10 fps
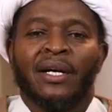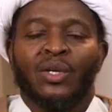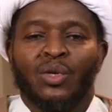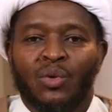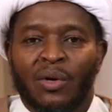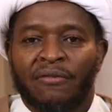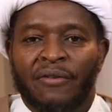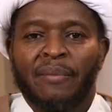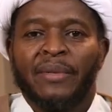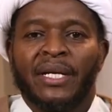your
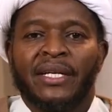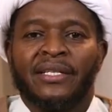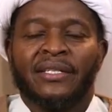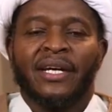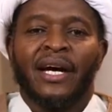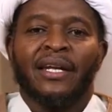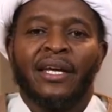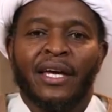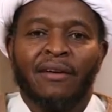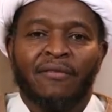families, and
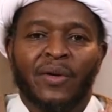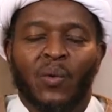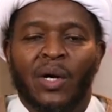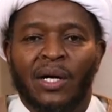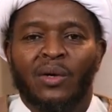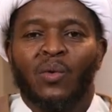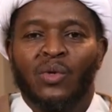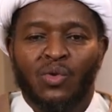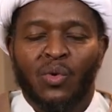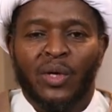everyone who is
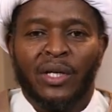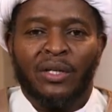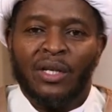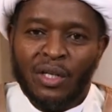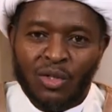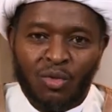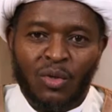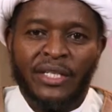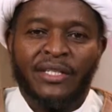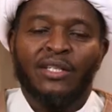going to
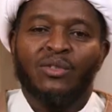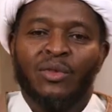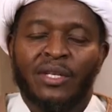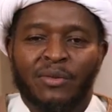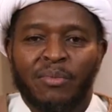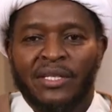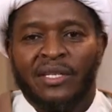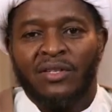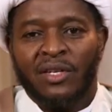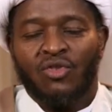listen to this message,
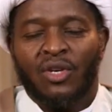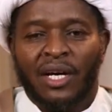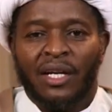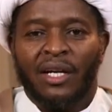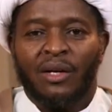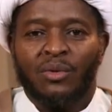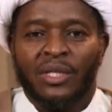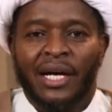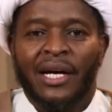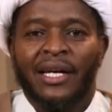insha'Allah
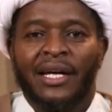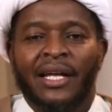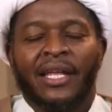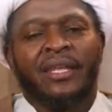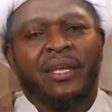ta'ala. The